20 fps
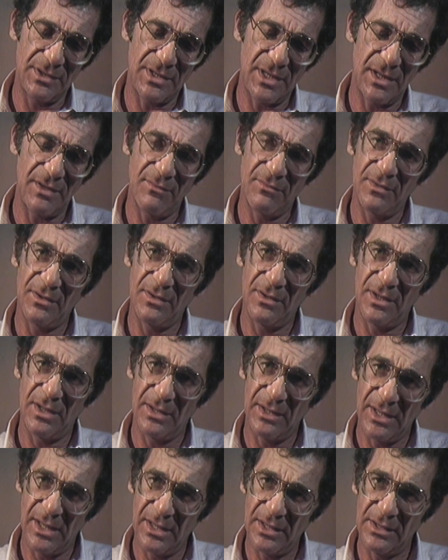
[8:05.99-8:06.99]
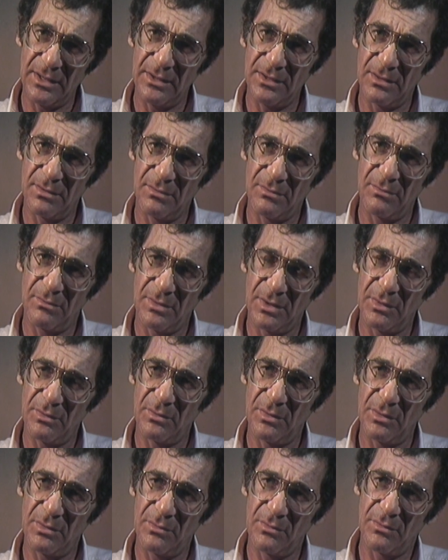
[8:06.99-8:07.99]
David and Eddie that,
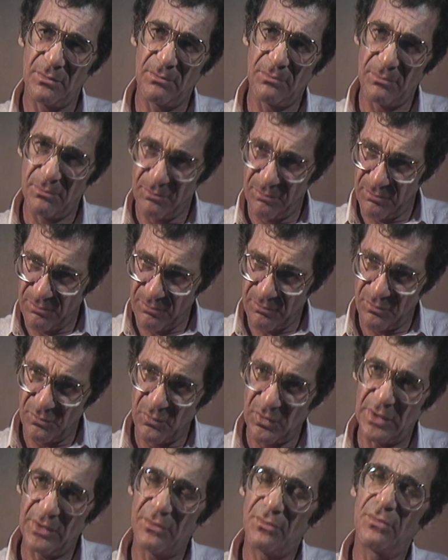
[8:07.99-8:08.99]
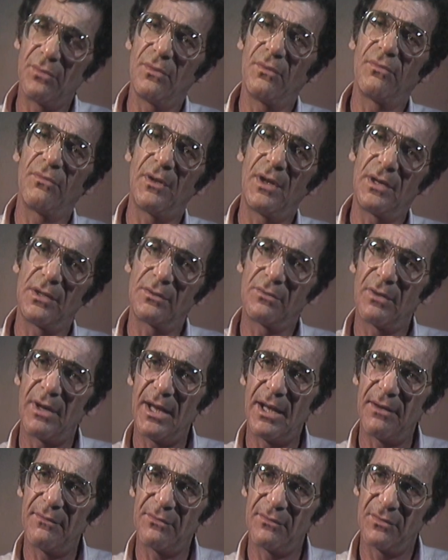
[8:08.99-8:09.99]
that, that went through the final
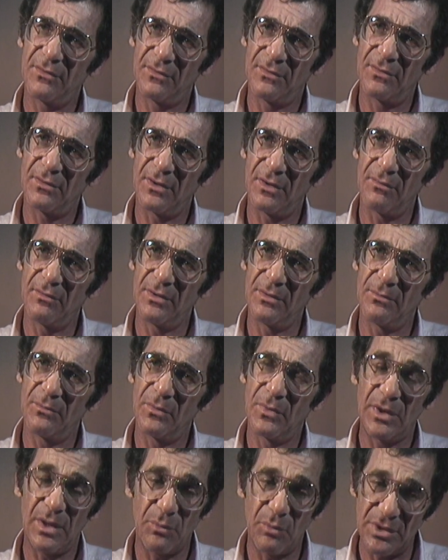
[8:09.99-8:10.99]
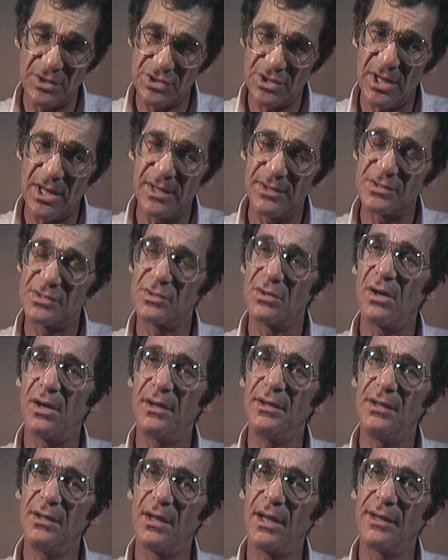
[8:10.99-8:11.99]
drafts of it. And then when John
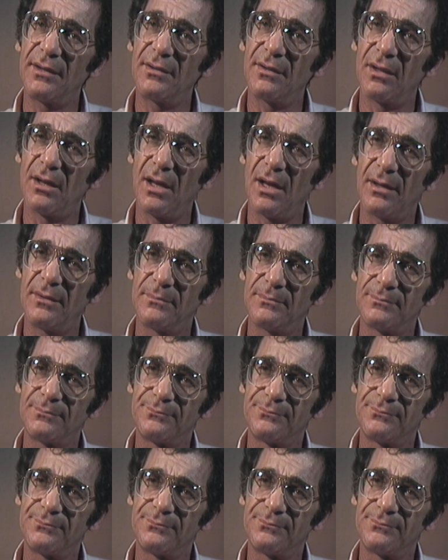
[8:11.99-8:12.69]
saw it, he liked it a lot.